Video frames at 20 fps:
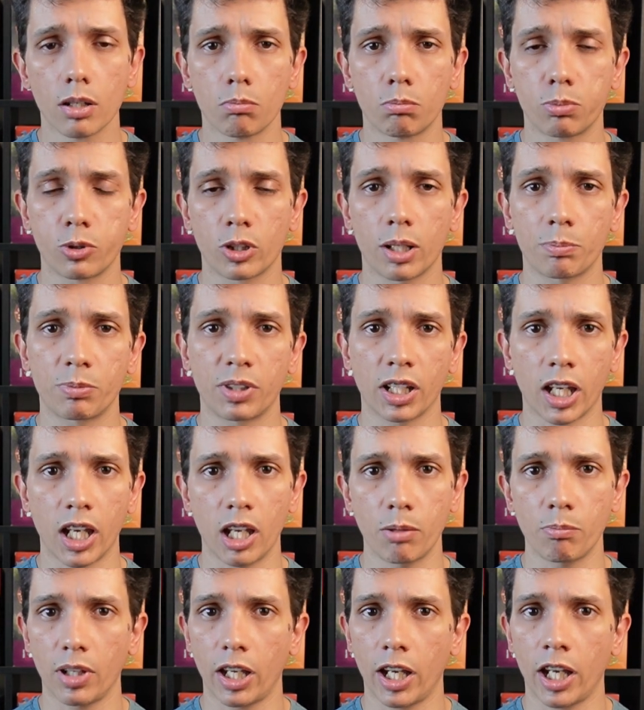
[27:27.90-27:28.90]
put up the
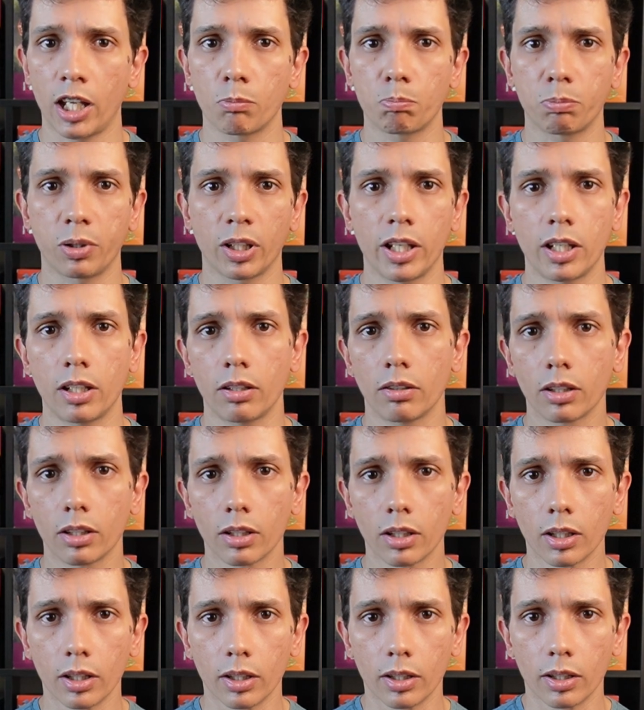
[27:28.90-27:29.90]
game and play
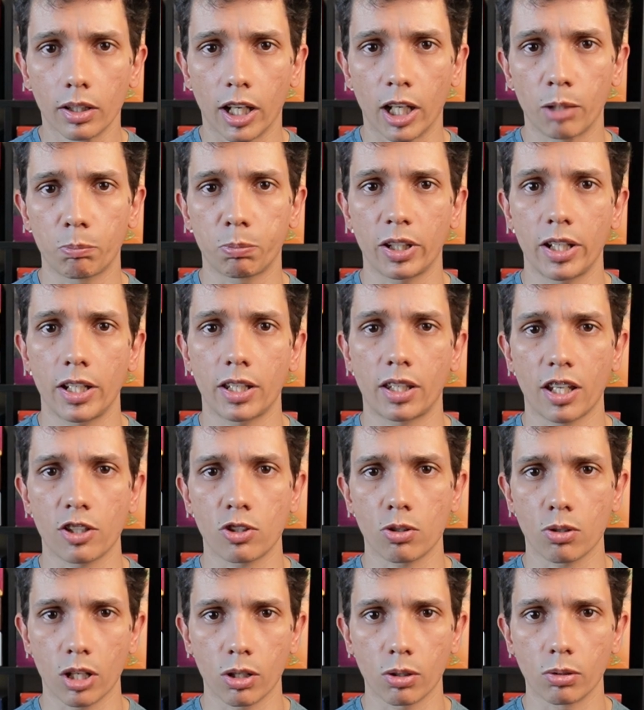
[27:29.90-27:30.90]
it
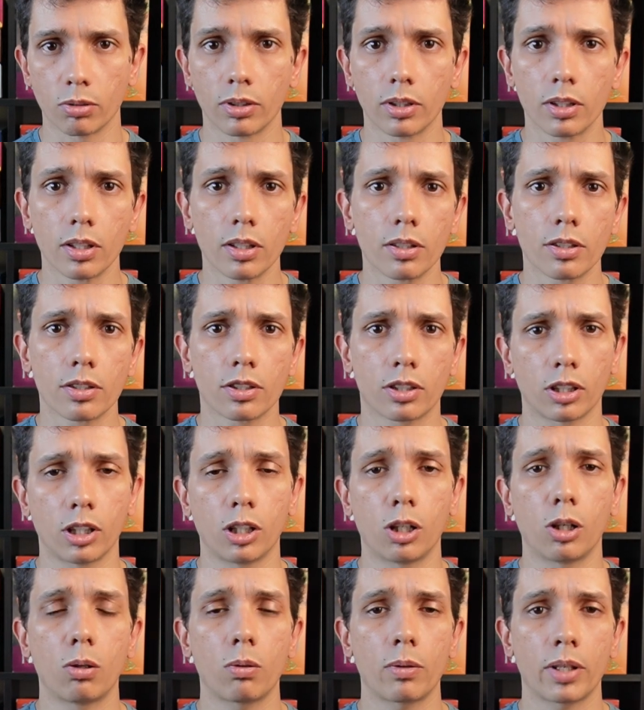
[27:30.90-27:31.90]
as you go.
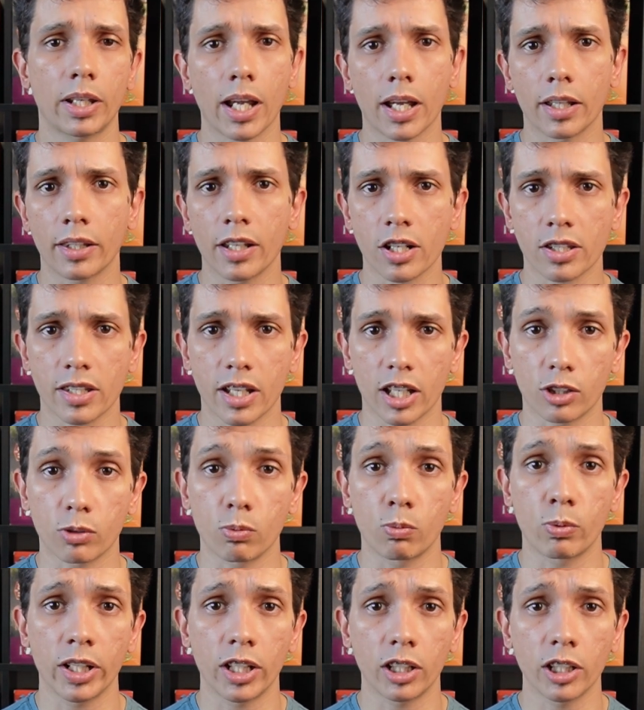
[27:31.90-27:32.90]
So yeah, there's that.
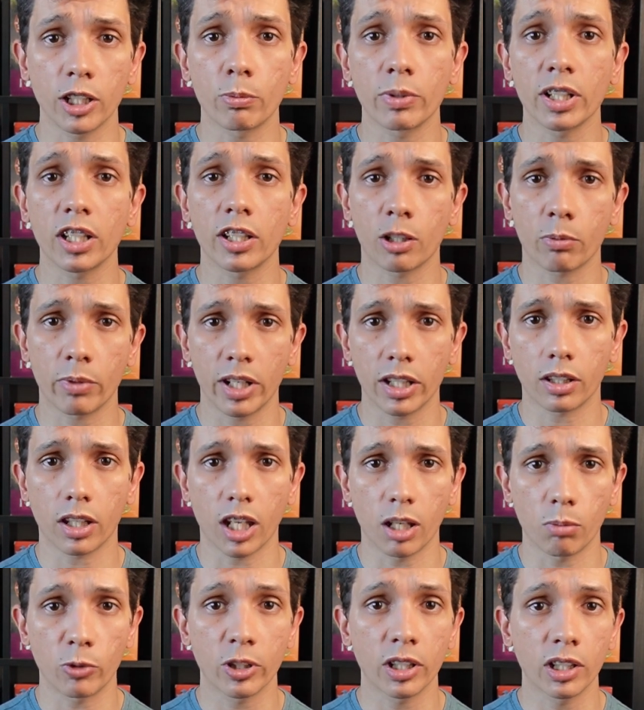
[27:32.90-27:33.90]
Really great
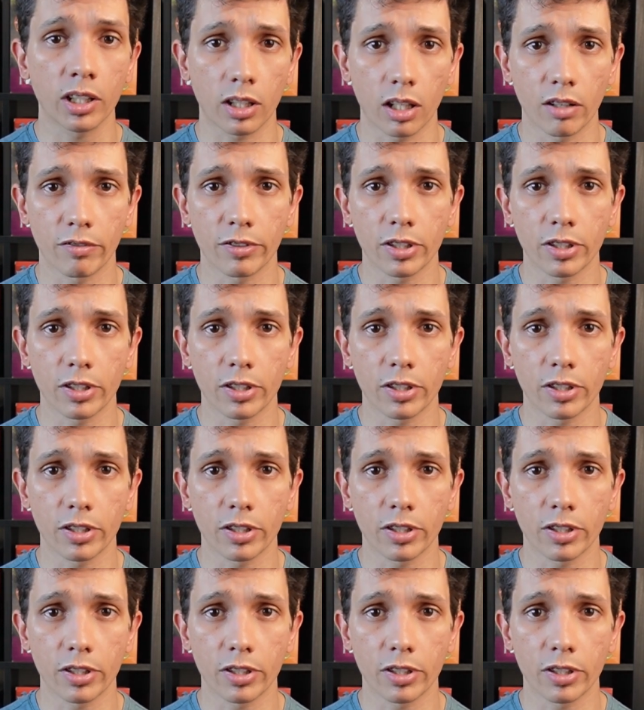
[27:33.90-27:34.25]
game, really love